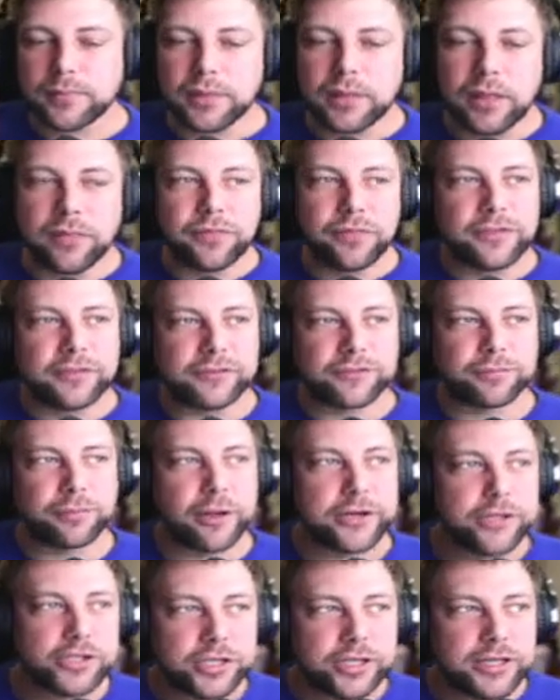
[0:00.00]
This
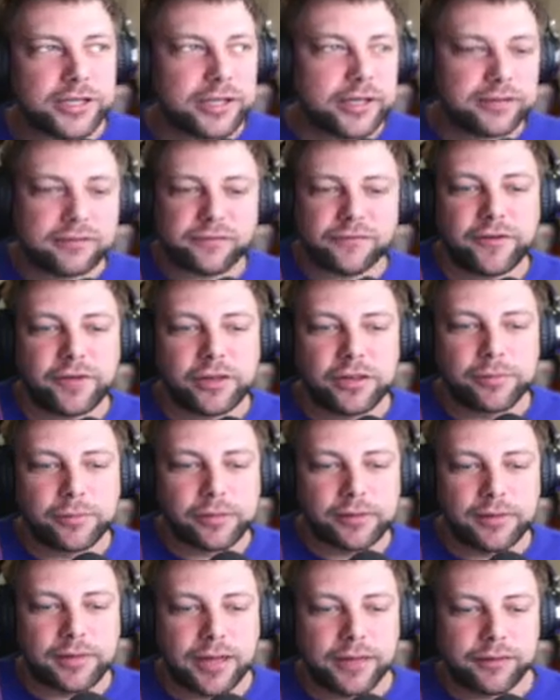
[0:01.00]
spreadsheet is
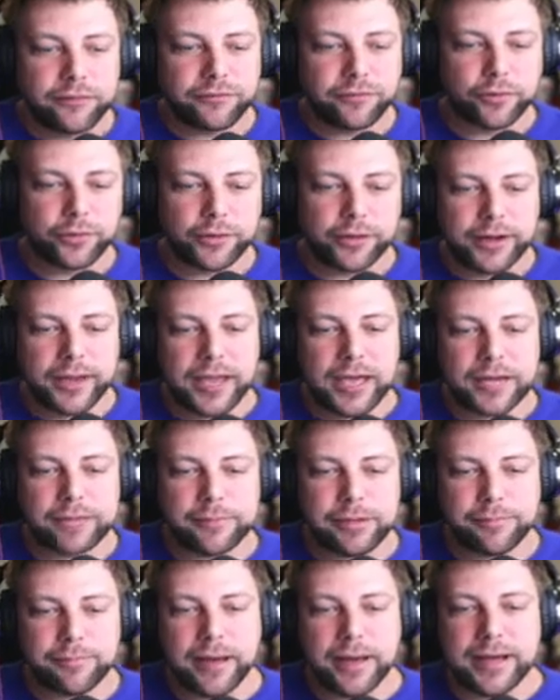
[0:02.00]
available on the
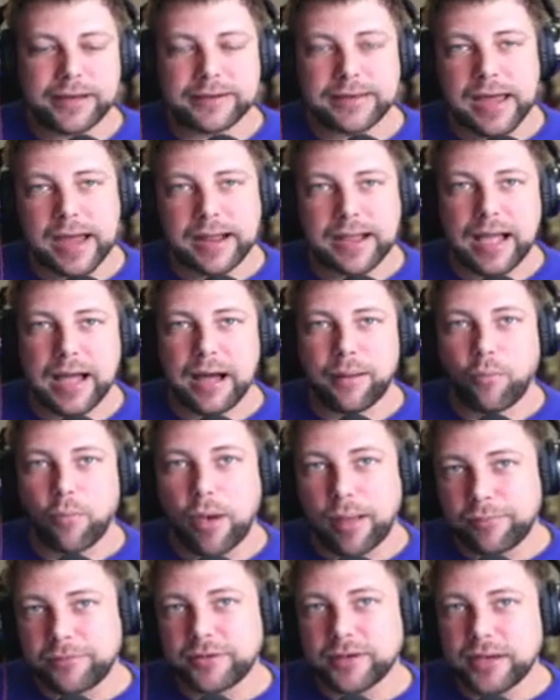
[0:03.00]
flooracademypod.com
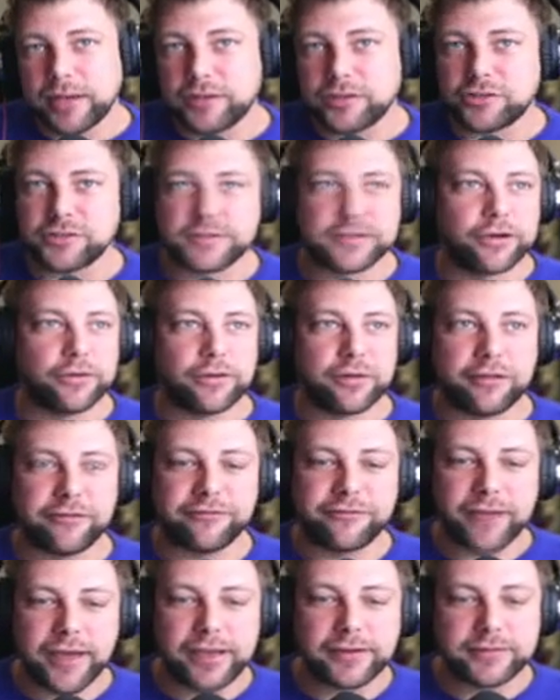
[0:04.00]
website. Just go to the
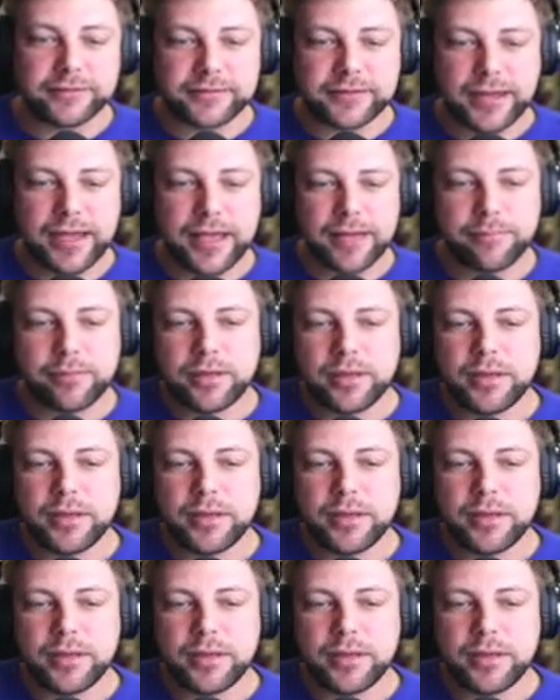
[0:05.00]
files tab.